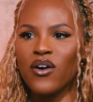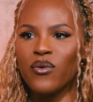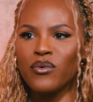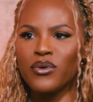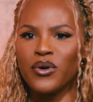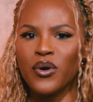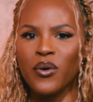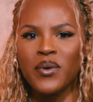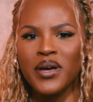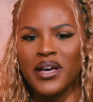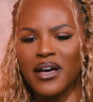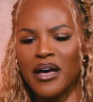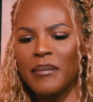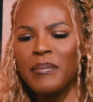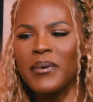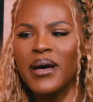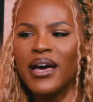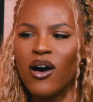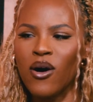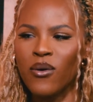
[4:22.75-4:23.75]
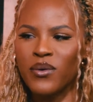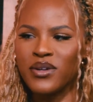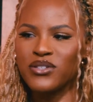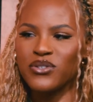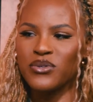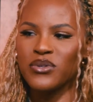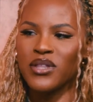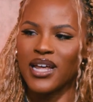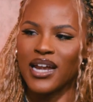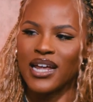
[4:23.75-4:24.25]
Growing up, I always
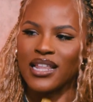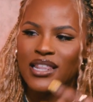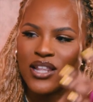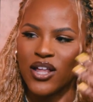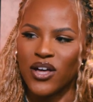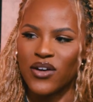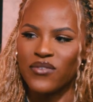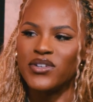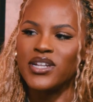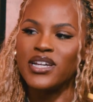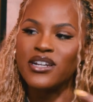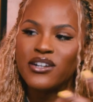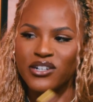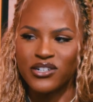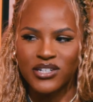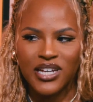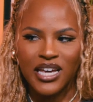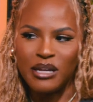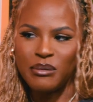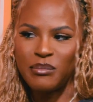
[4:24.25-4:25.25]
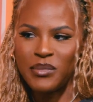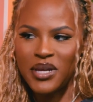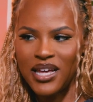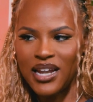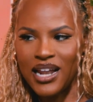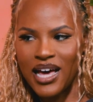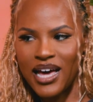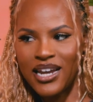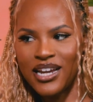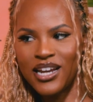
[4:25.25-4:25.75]
knew that I loved
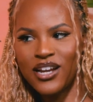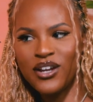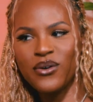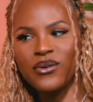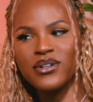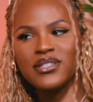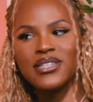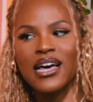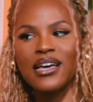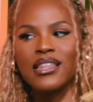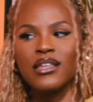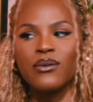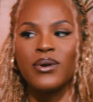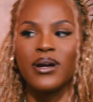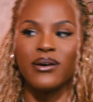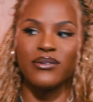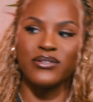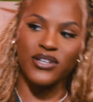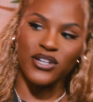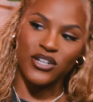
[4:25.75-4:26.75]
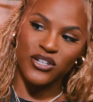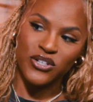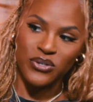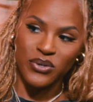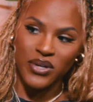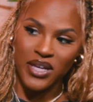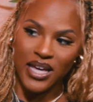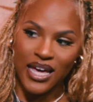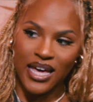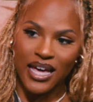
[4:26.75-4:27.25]
entertainment. I didn't know exactly what I was going to do
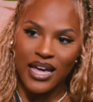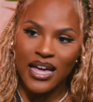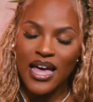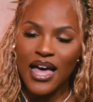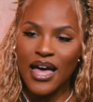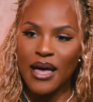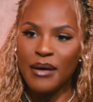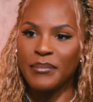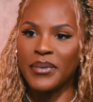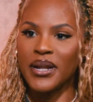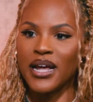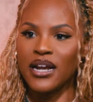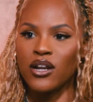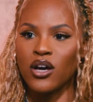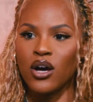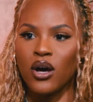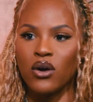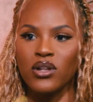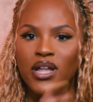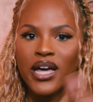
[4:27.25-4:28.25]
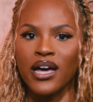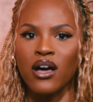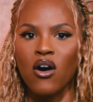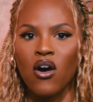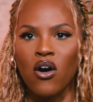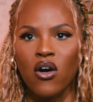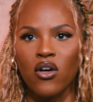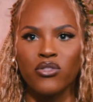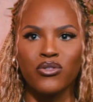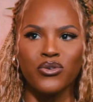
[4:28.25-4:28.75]
yet, but I know like
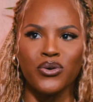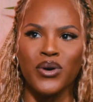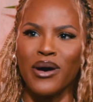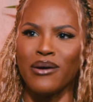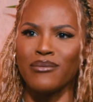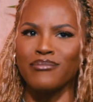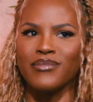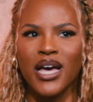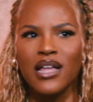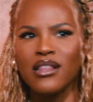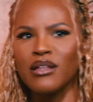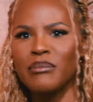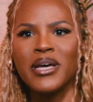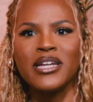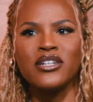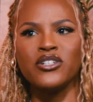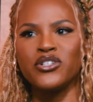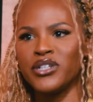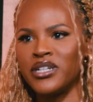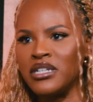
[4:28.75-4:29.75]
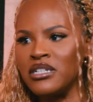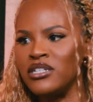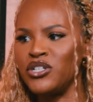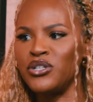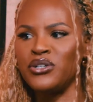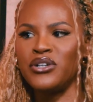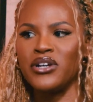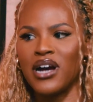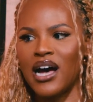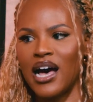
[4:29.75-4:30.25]
all throughout elementary,
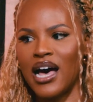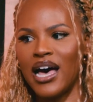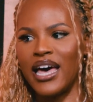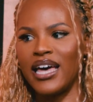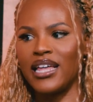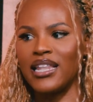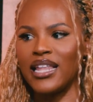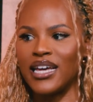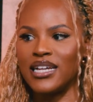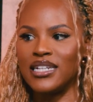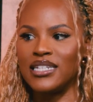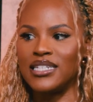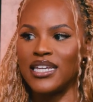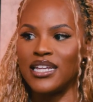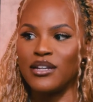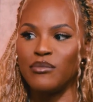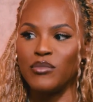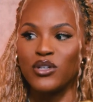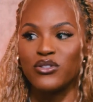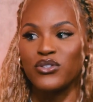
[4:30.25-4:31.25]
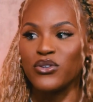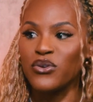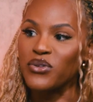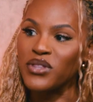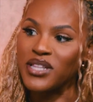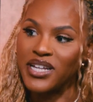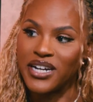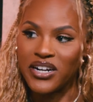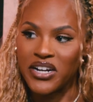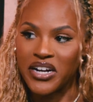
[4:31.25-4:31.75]
junior high, I like did musical
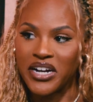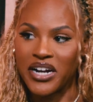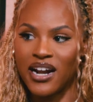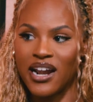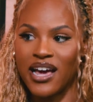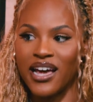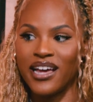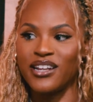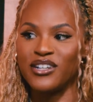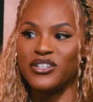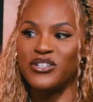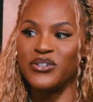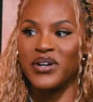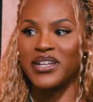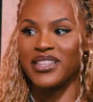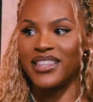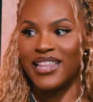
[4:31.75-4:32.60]
theater, and I enjoyed